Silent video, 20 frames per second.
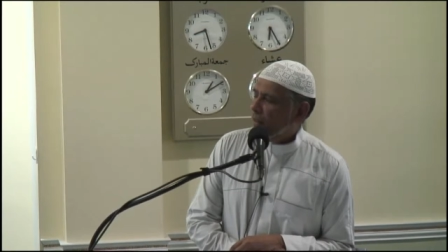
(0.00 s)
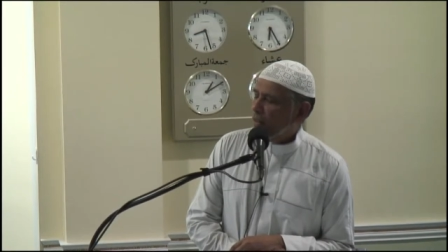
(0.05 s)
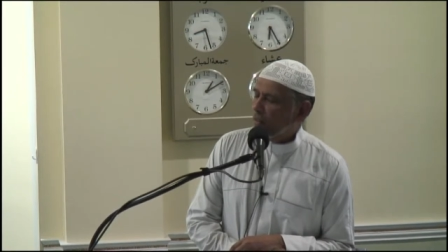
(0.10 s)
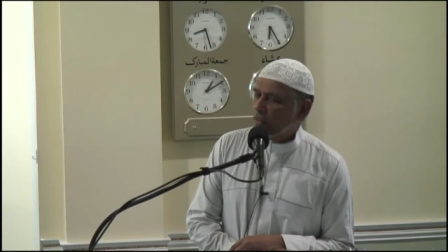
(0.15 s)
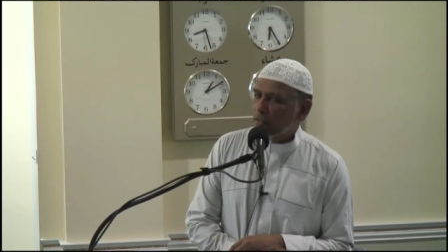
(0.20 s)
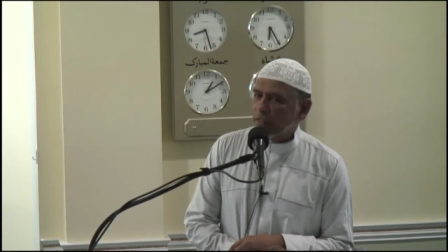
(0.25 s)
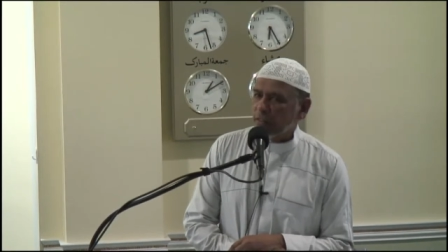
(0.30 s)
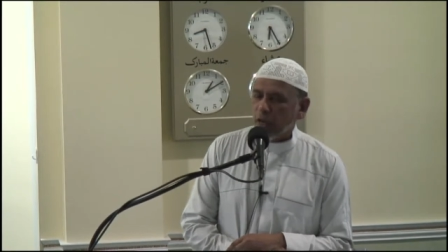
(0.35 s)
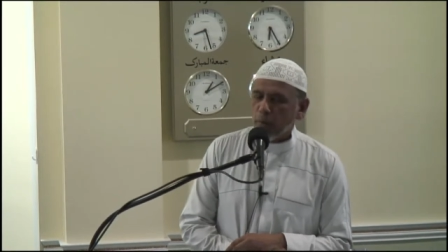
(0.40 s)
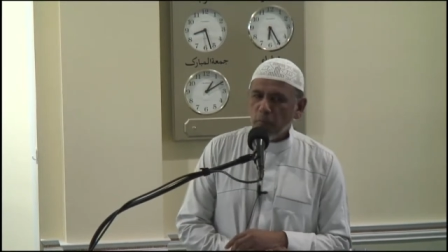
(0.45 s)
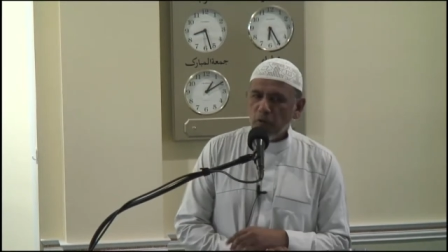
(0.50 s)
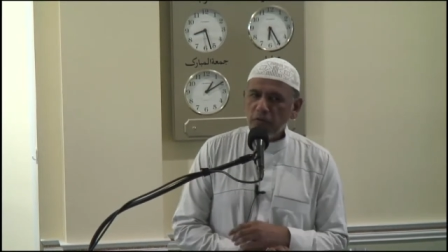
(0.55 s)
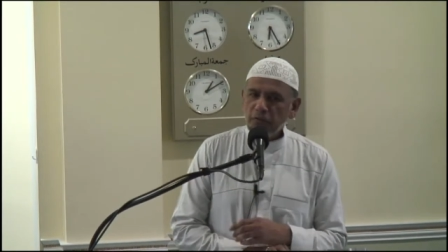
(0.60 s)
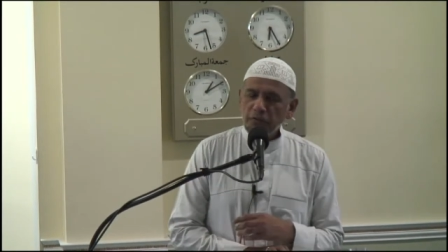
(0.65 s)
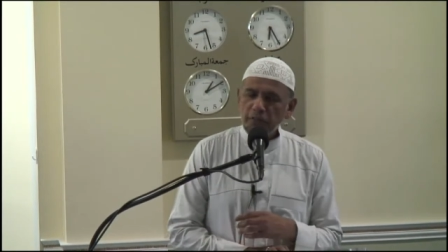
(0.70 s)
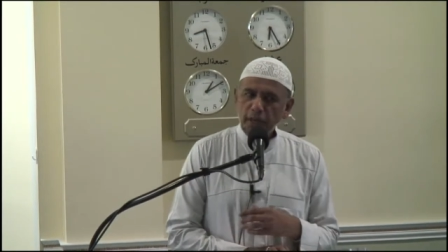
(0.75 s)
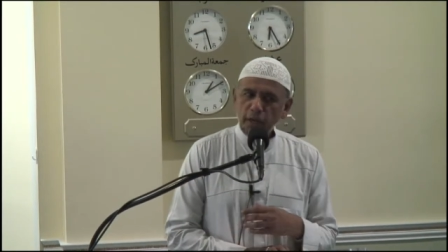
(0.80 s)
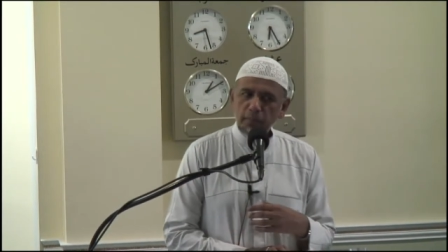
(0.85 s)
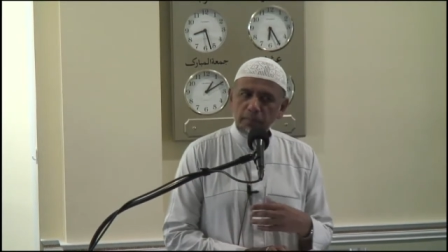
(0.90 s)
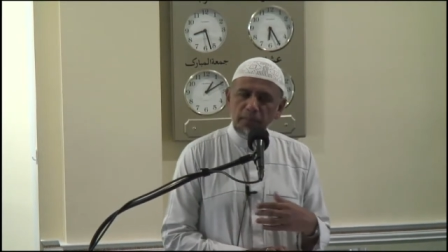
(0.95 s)
Some
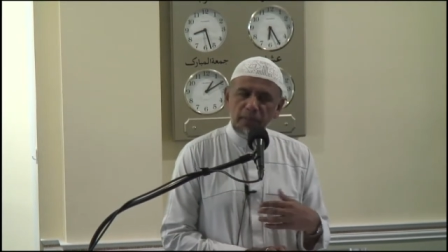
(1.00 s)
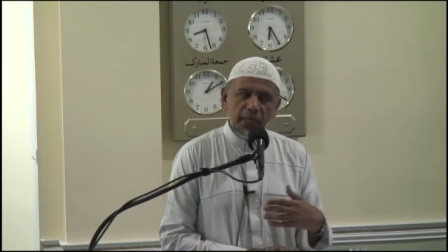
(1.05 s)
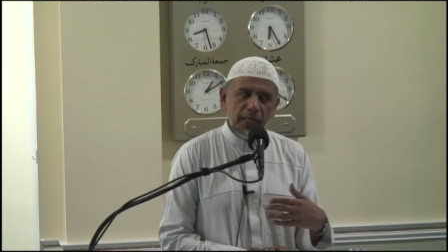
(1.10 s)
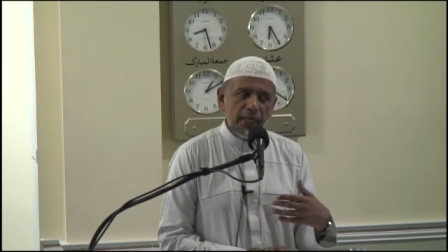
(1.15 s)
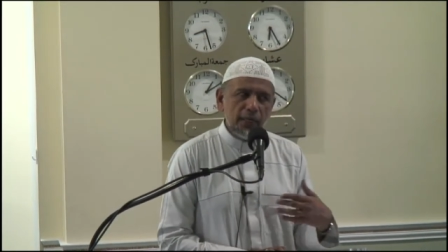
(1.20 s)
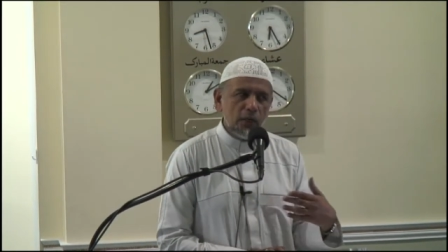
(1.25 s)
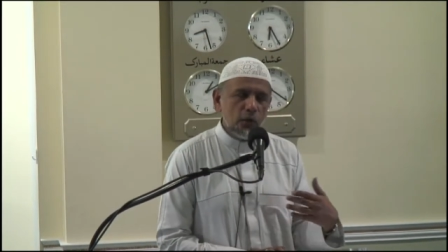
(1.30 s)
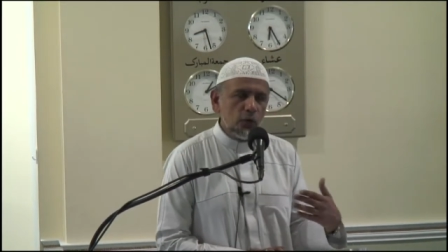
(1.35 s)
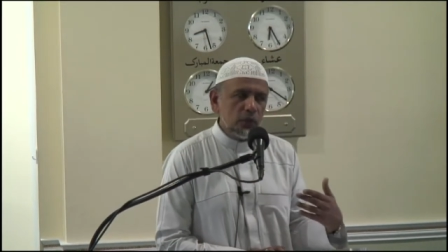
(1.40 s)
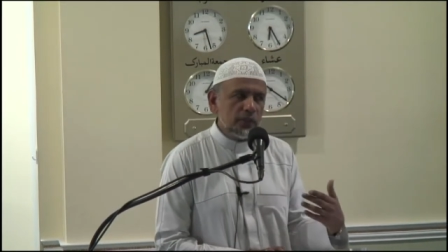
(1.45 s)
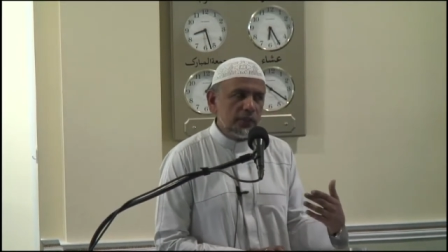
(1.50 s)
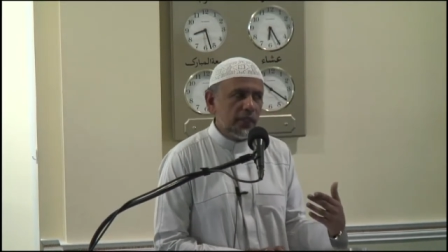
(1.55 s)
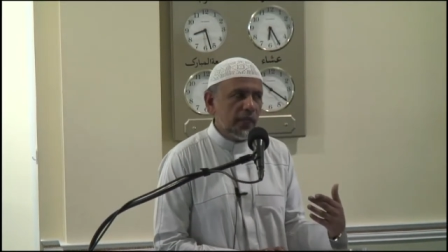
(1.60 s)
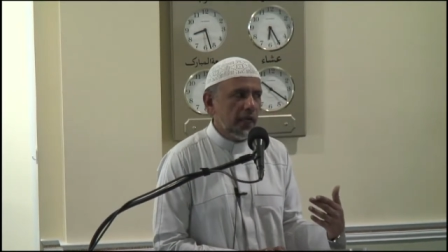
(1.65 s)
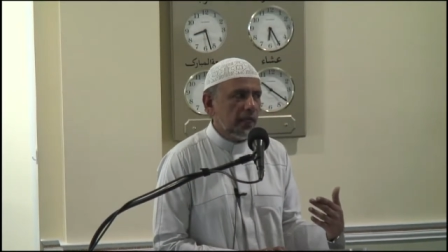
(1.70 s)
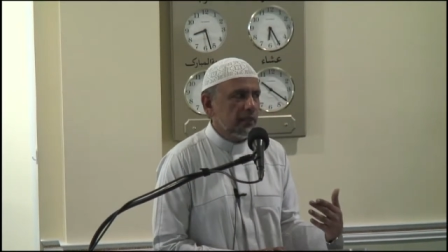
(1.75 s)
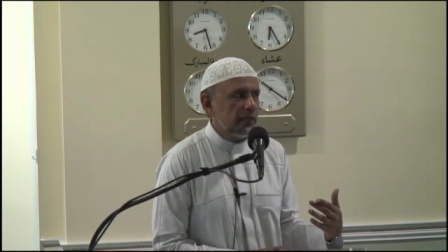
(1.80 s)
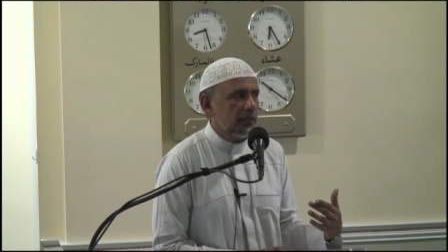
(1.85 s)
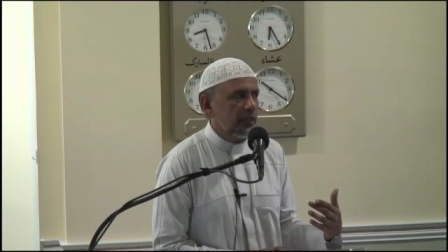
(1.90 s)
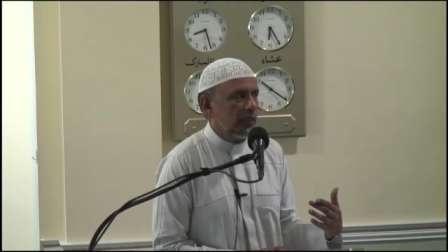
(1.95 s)
of them, they looked
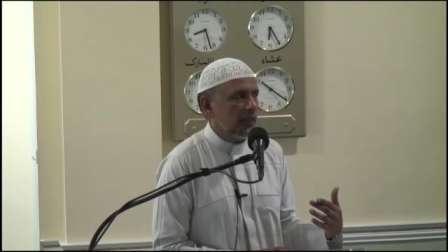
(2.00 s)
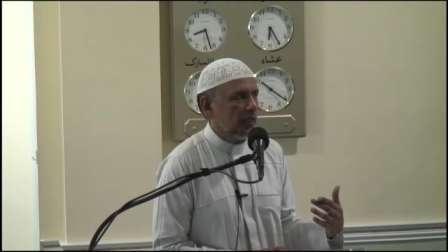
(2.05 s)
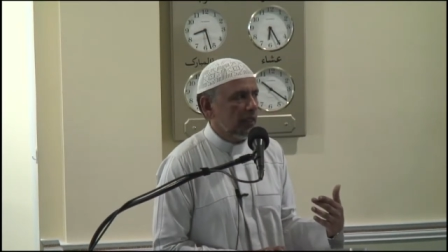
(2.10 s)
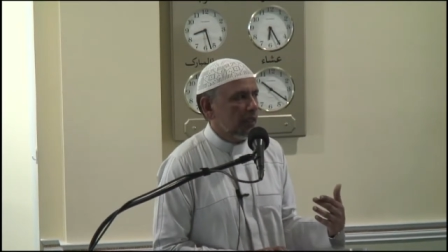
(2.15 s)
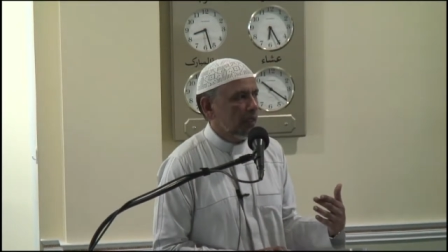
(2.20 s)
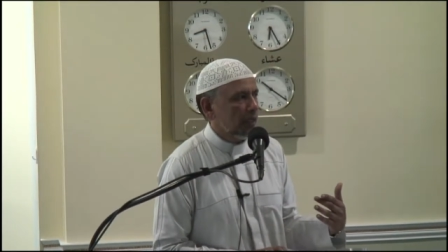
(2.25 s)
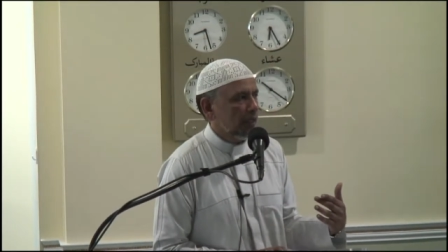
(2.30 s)
at uh,